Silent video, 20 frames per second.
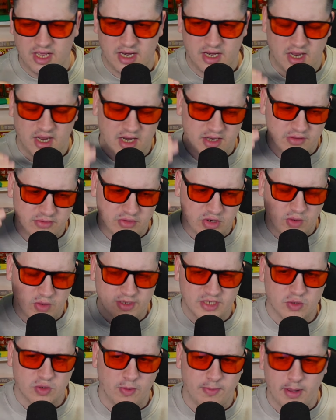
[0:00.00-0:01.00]
and go
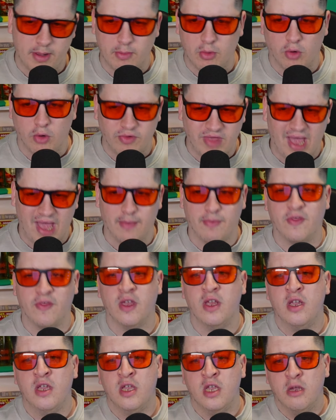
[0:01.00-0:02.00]
into a bit more depth.
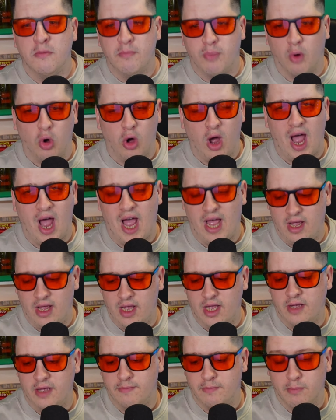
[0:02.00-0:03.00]
But at
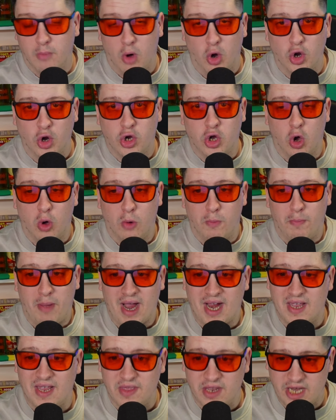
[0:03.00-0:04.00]
Monaco,
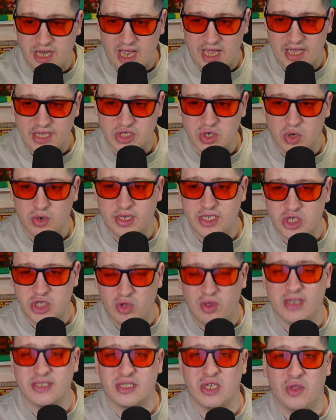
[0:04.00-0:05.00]
back in the day, you're talking
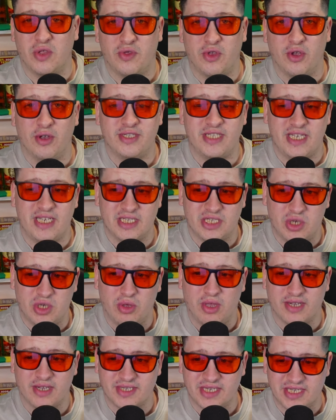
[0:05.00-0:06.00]
2013,
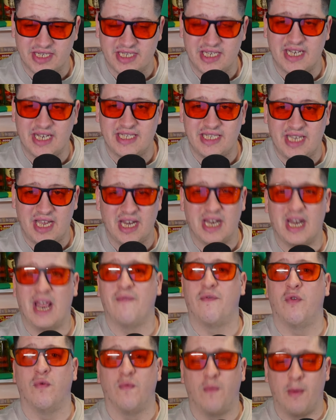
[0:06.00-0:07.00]
2016, and
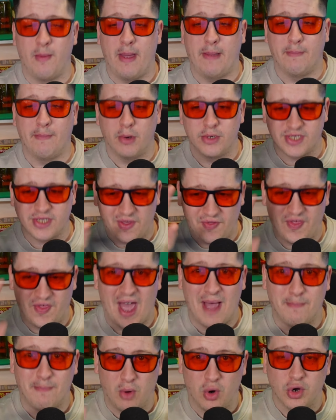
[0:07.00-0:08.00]
everyone remembers
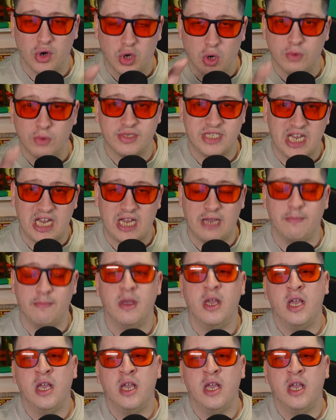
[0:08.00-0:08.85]
that Monaco team.